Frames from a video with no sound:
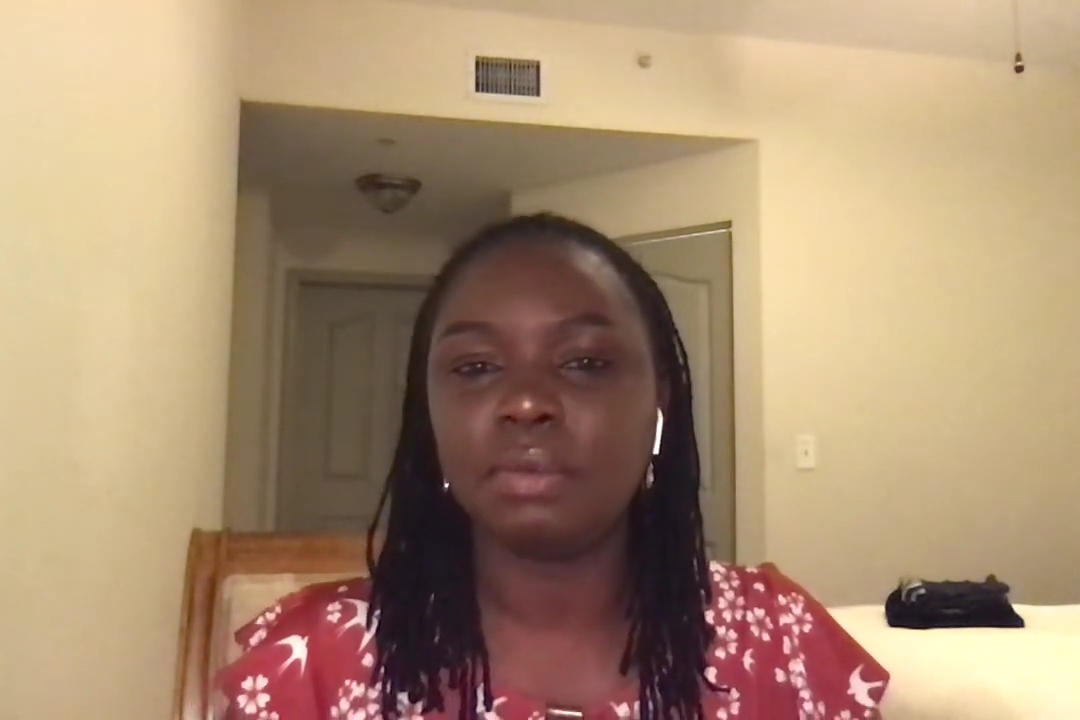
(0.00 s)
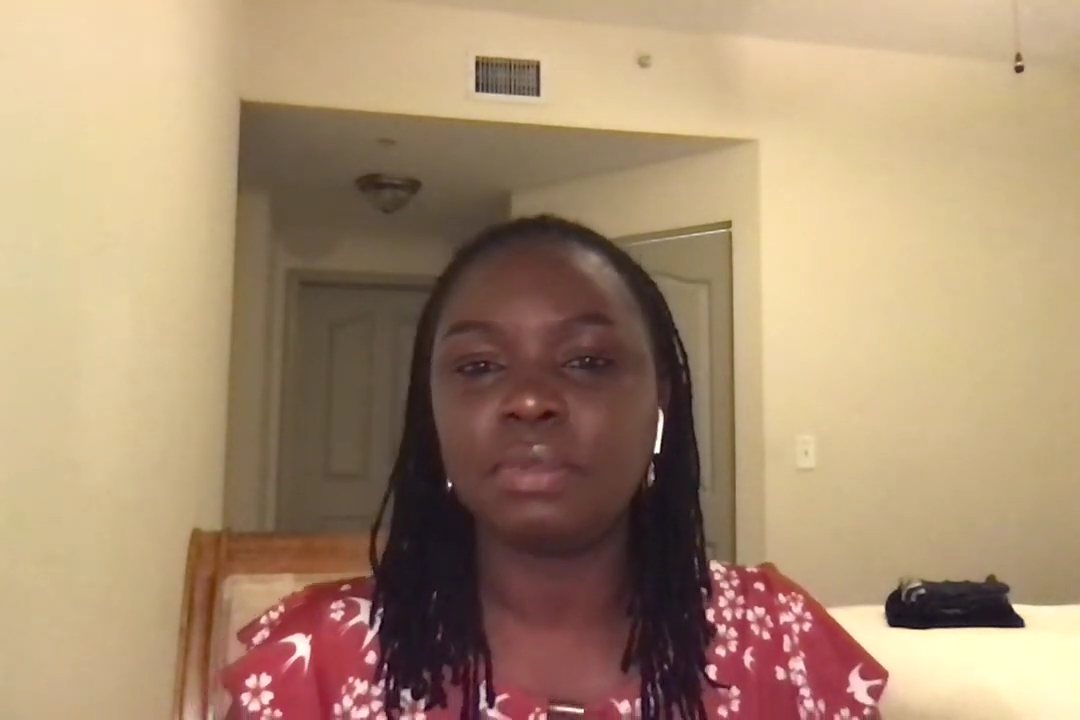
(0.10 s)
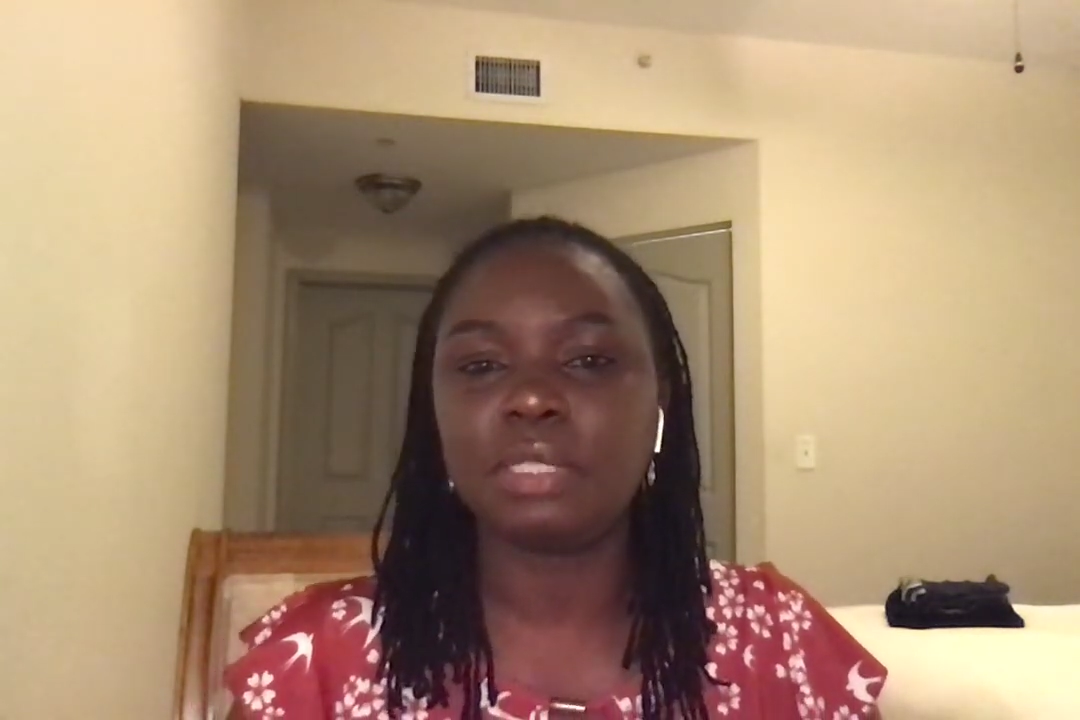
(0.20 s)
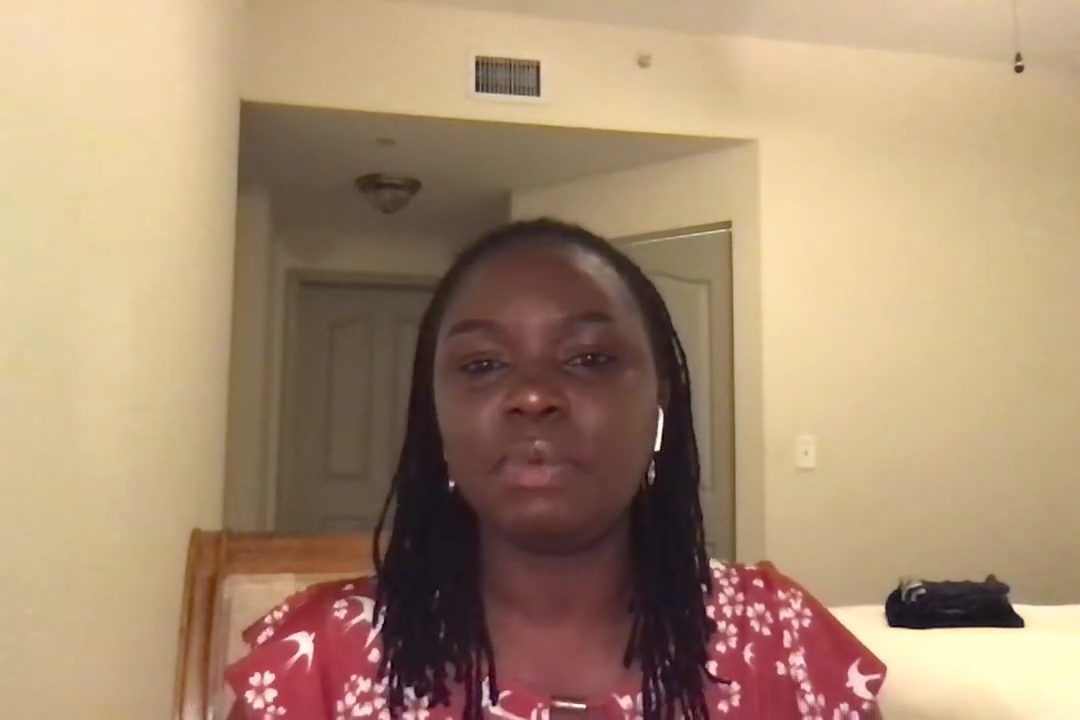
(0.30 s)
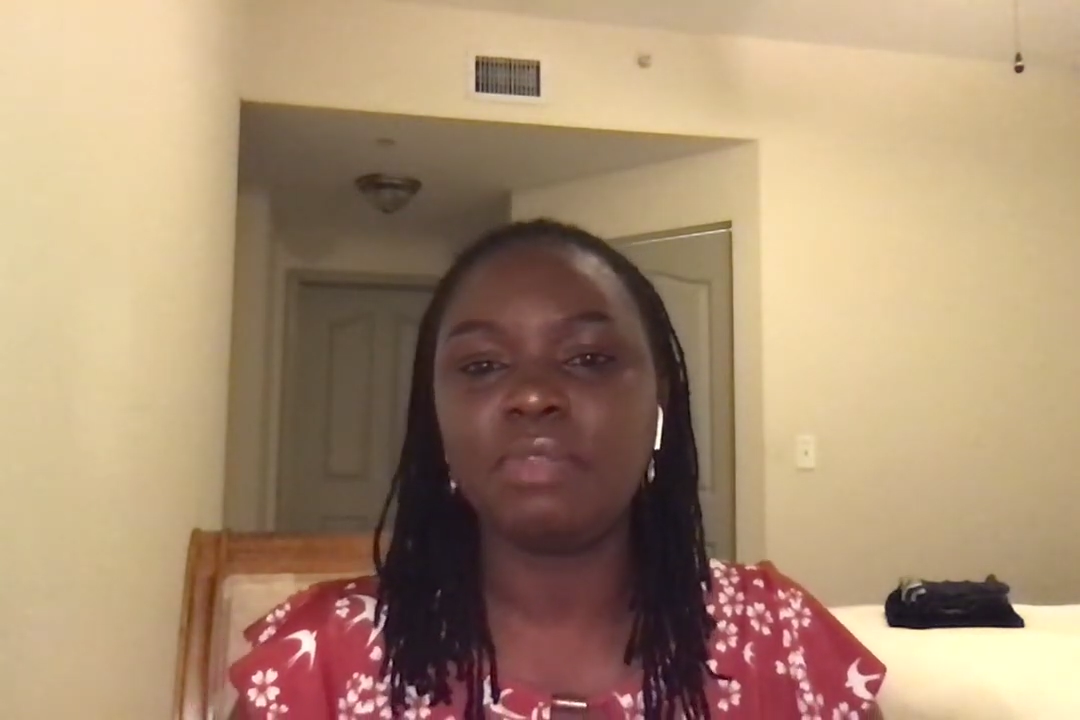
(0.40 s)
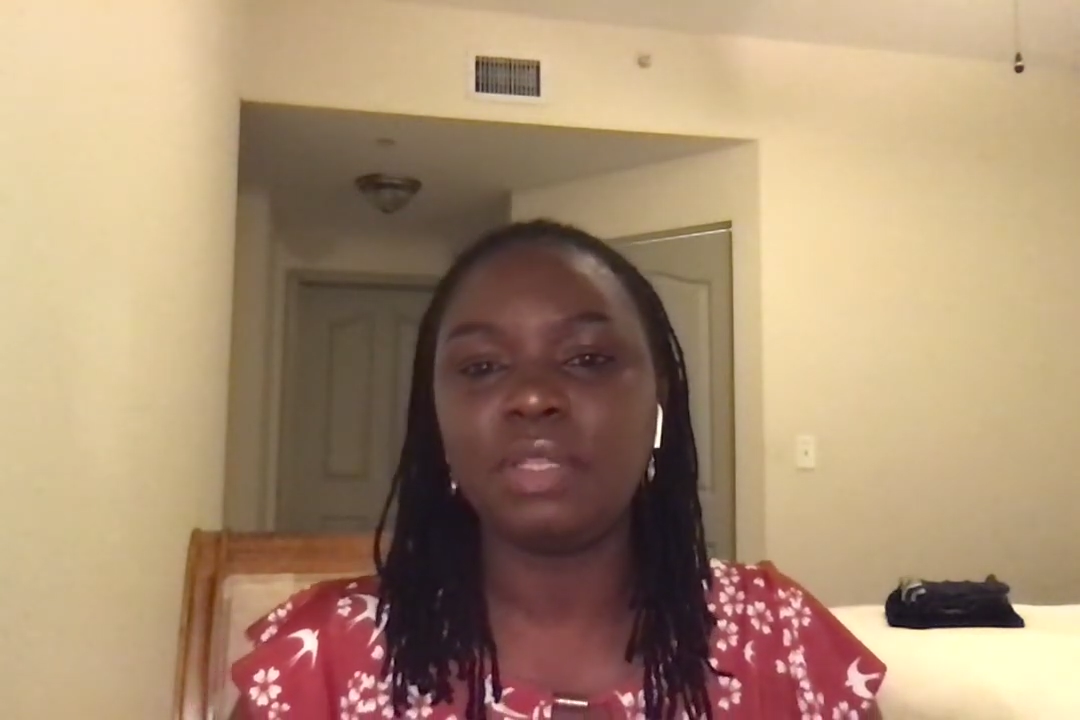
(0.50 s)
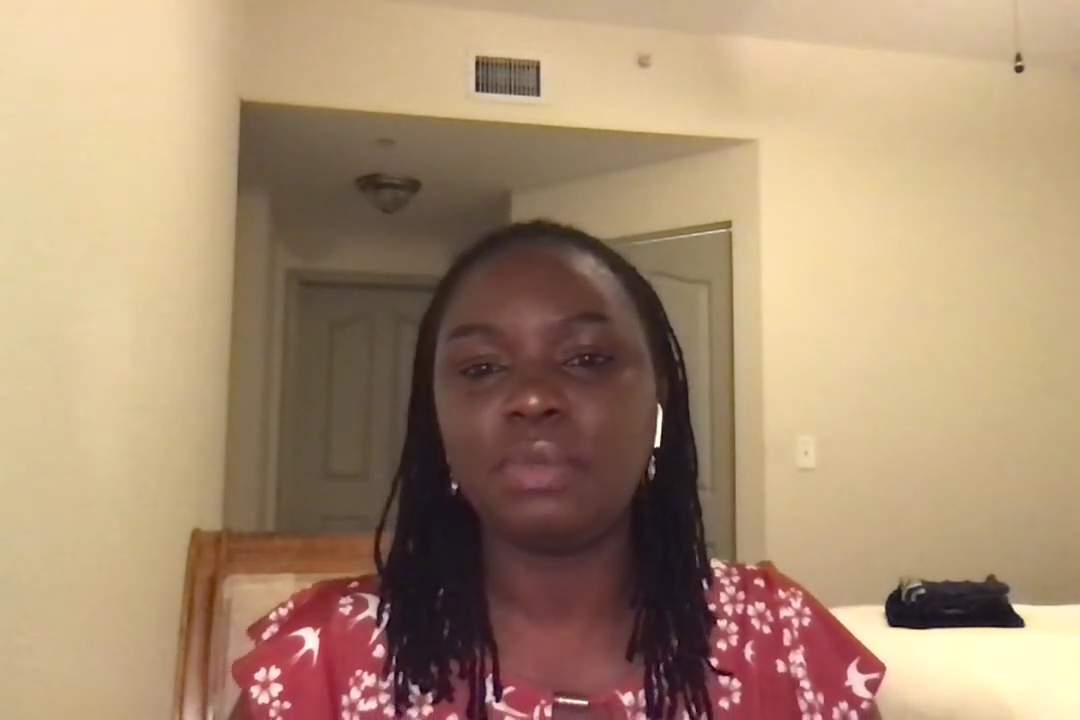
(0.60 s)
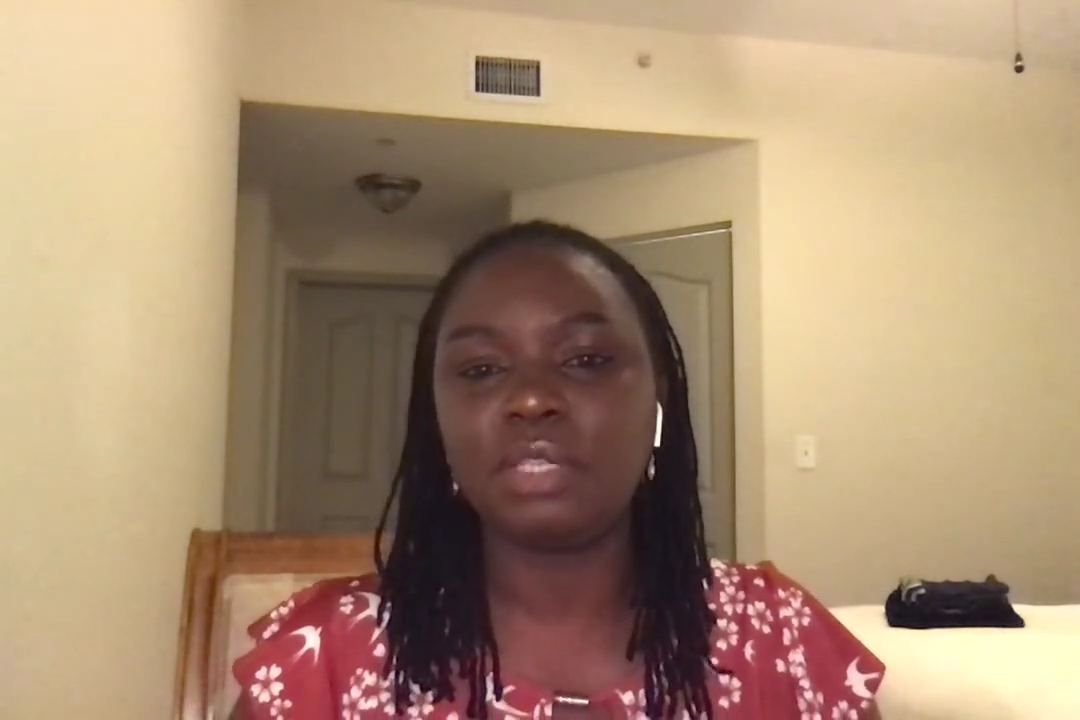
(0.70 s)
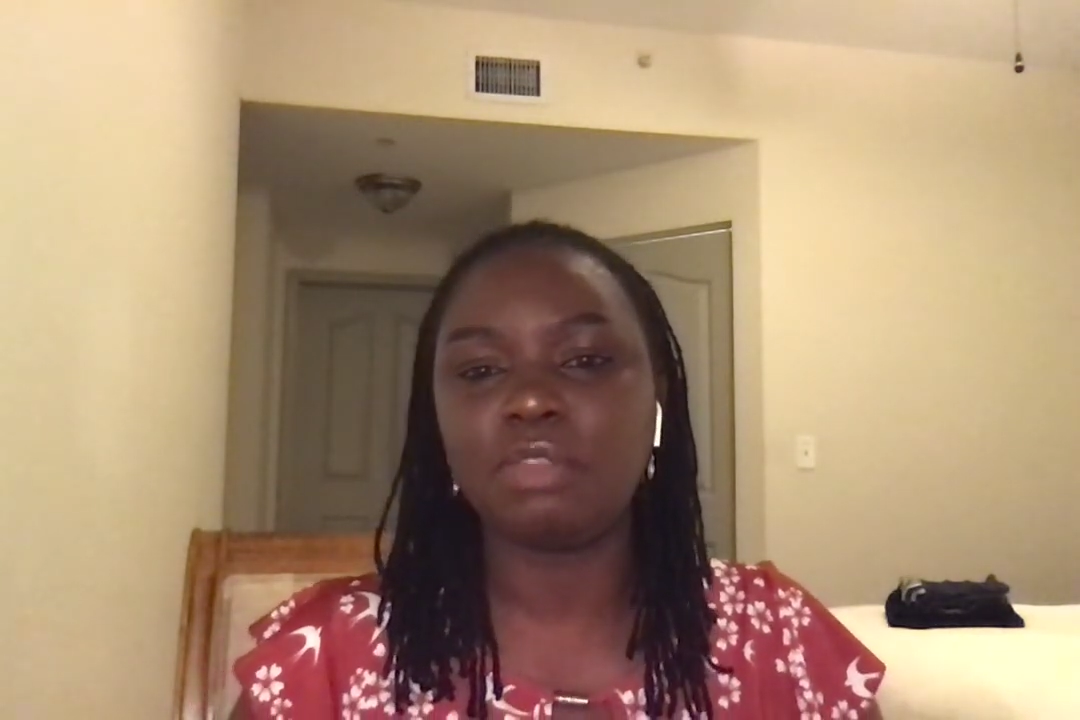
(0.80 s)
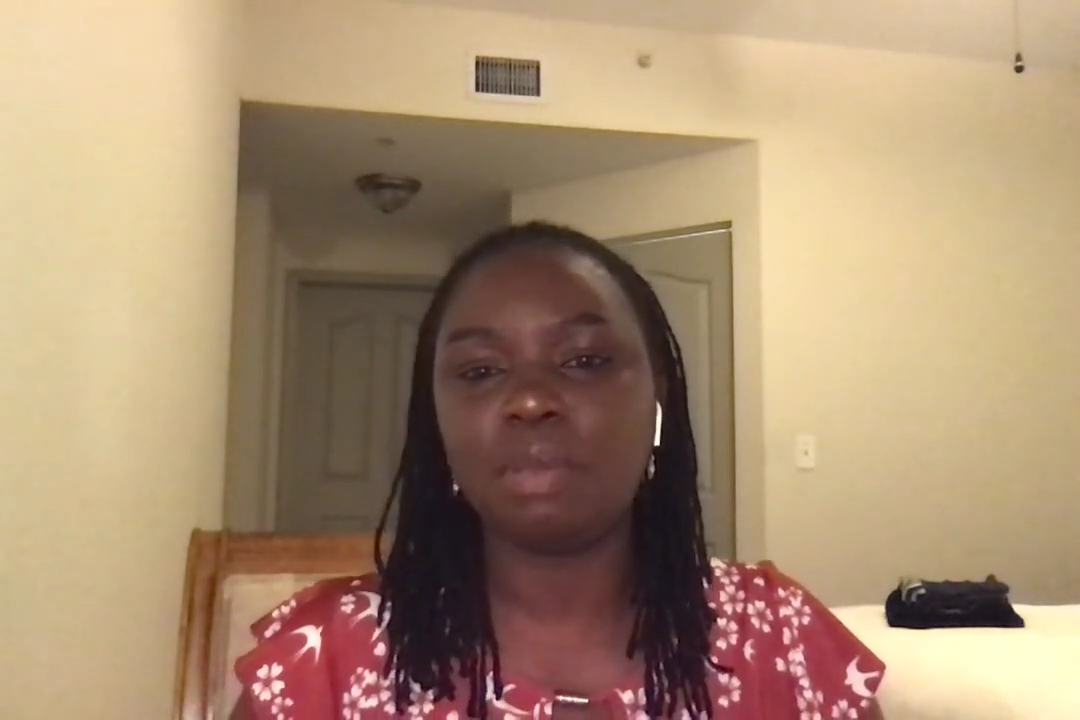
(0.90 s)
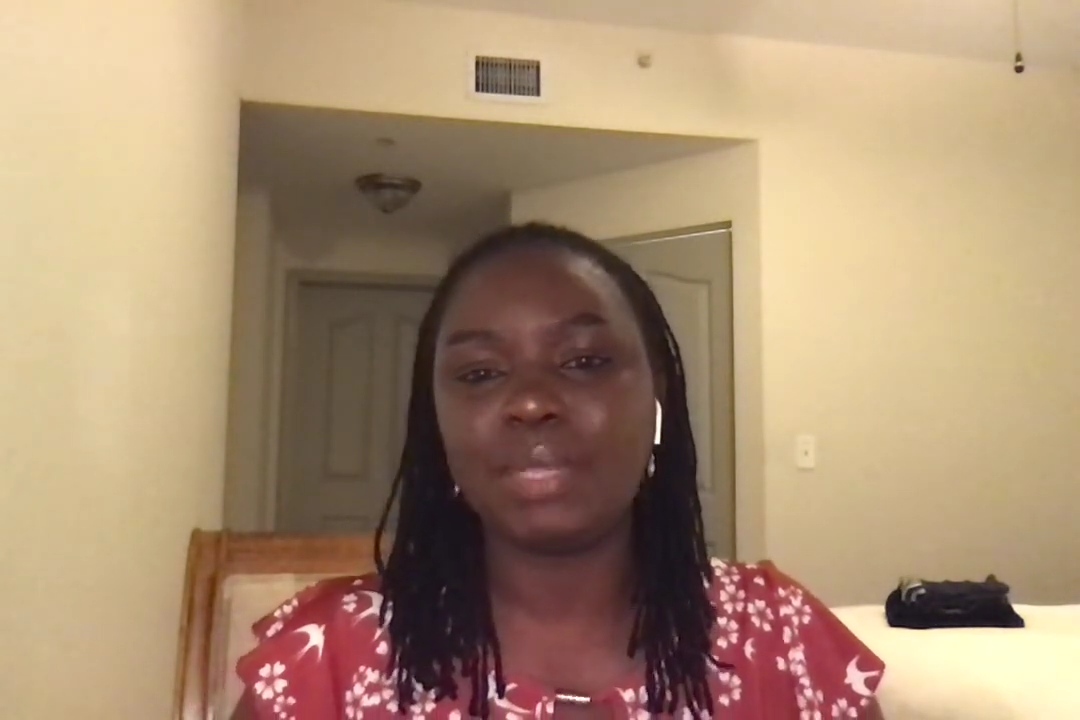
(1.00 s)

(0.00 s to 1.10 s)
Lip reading: some of the uses were